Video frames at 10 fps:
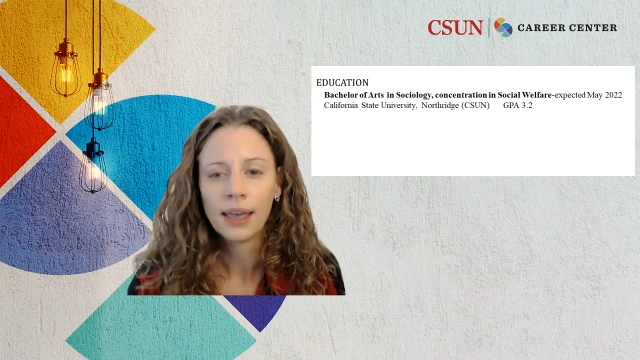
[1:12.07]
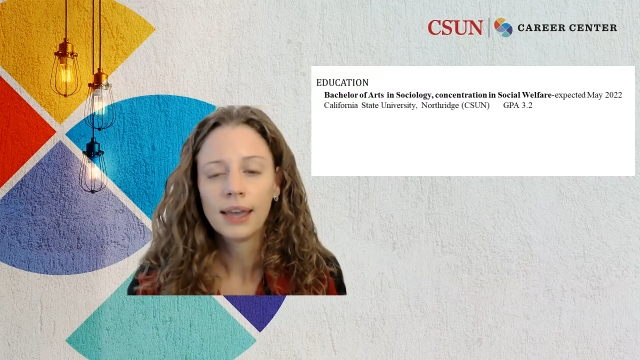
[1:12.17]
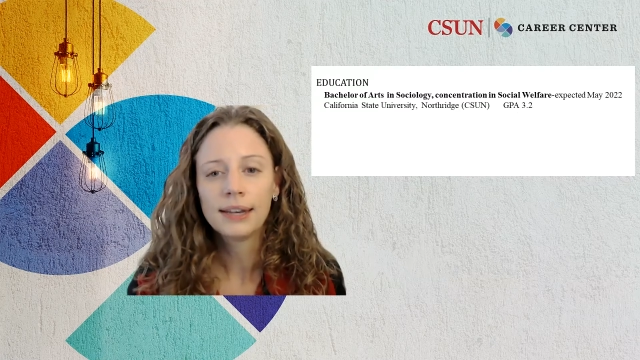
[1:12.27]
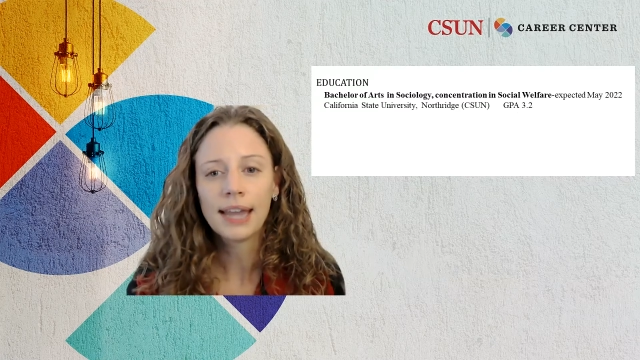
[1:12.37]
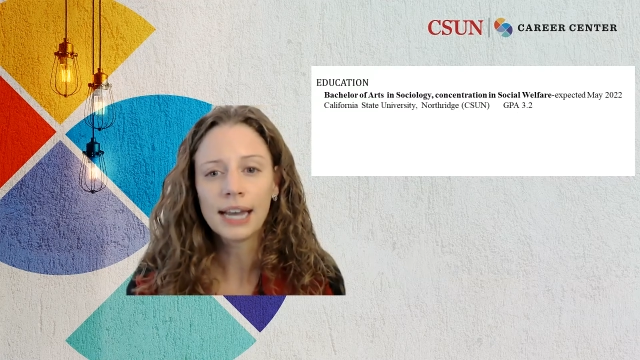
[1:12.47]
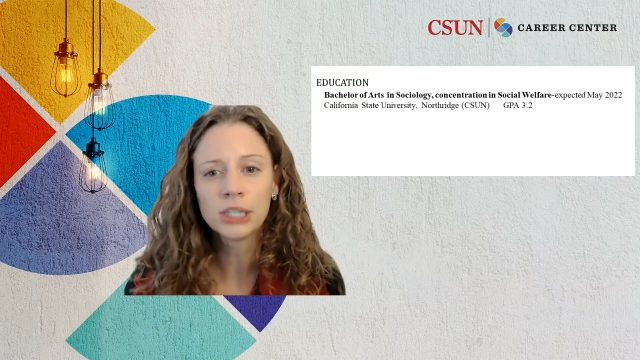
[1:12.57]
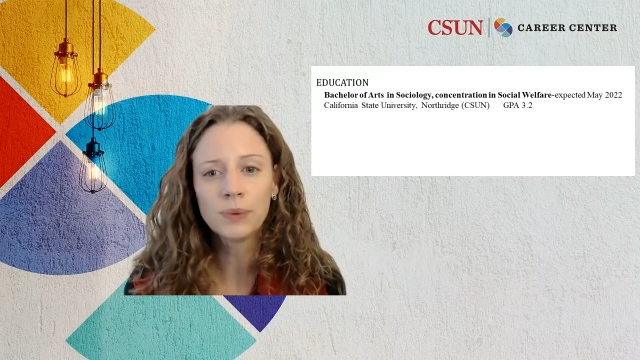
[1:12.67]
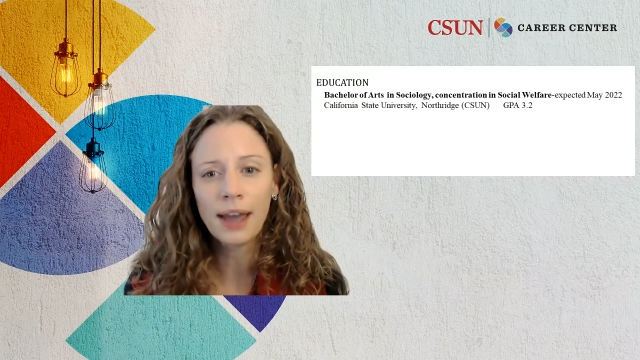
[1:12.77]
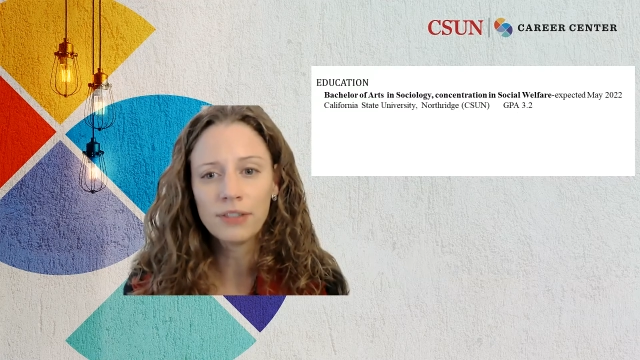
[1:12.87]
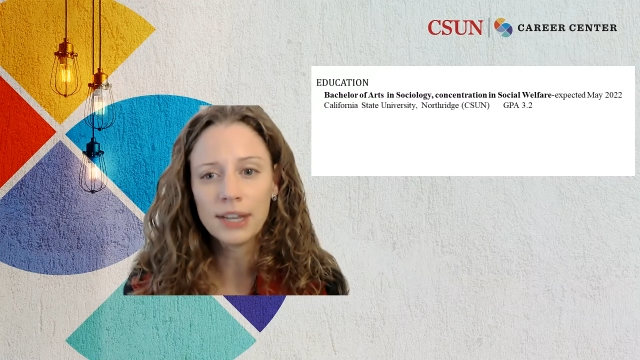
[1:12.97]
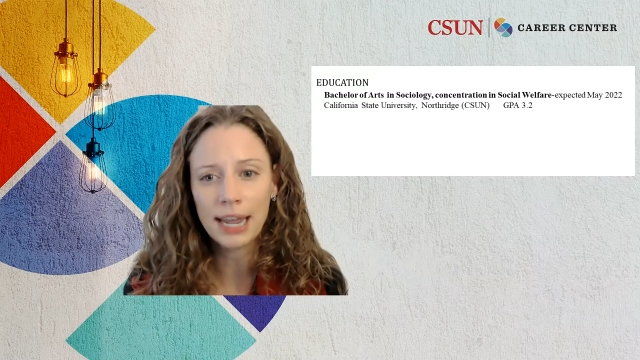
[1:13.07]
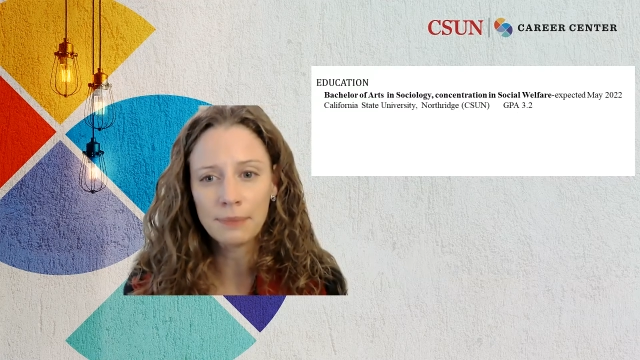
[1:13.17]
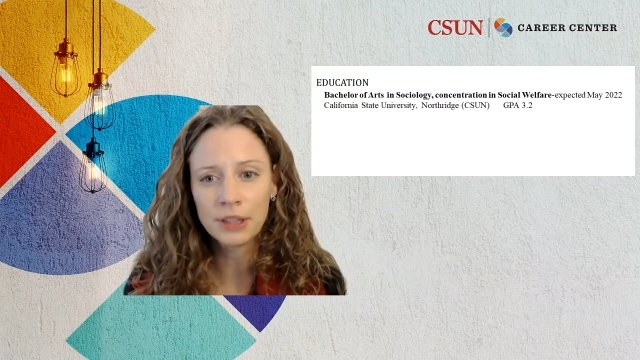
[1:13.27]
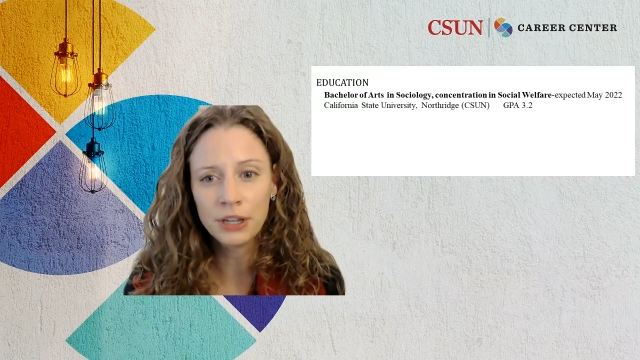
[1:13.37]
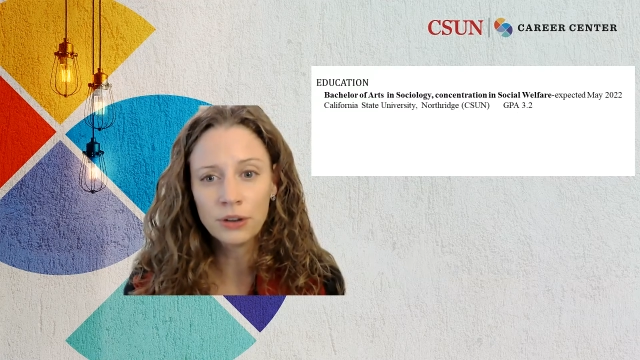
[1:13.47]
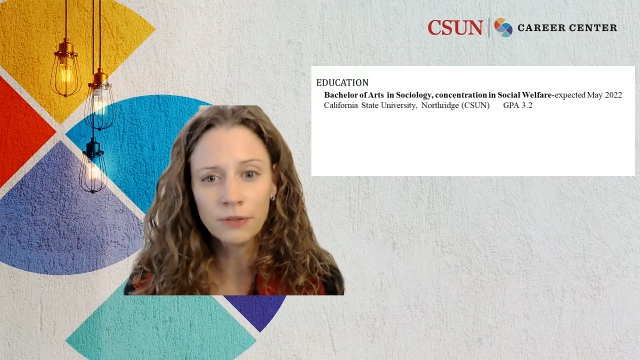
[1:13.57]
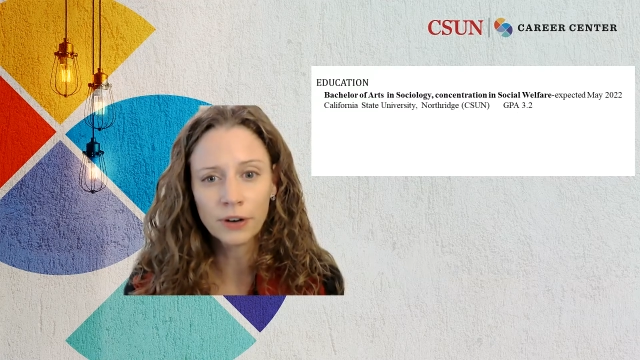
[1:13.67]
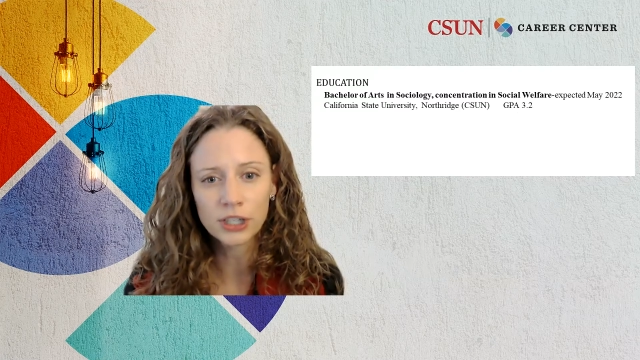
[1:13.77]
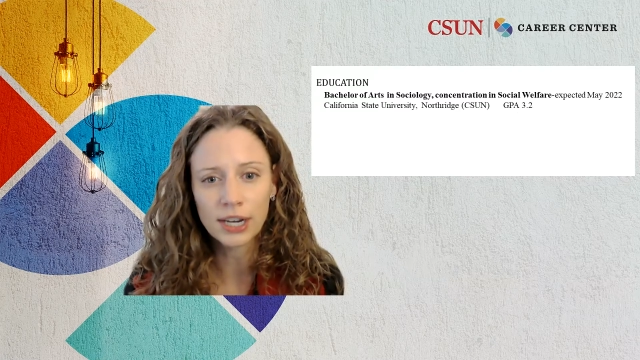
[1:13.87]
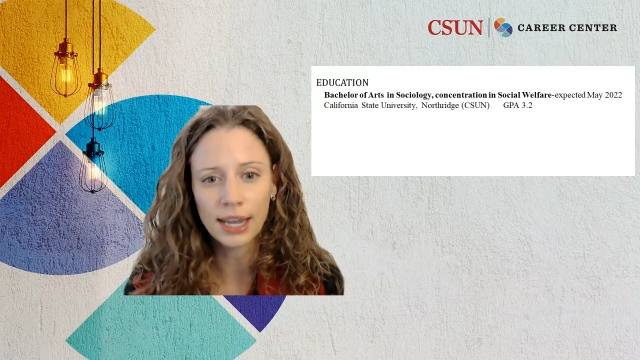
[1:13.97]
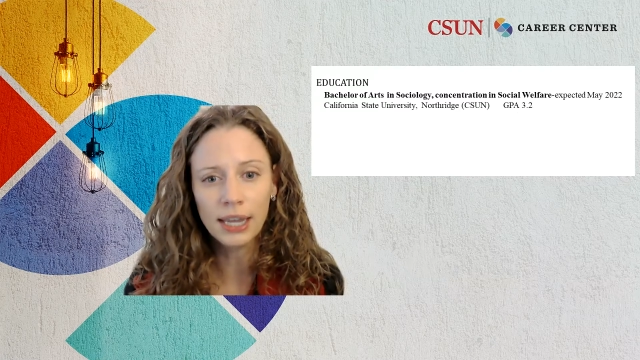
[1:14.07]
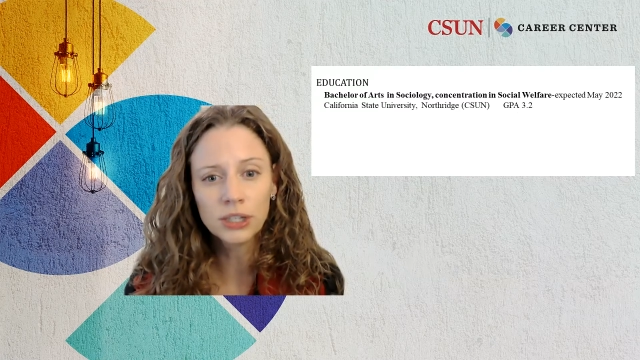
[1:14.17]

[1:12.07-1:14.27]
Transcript: Next, we have the name of the university.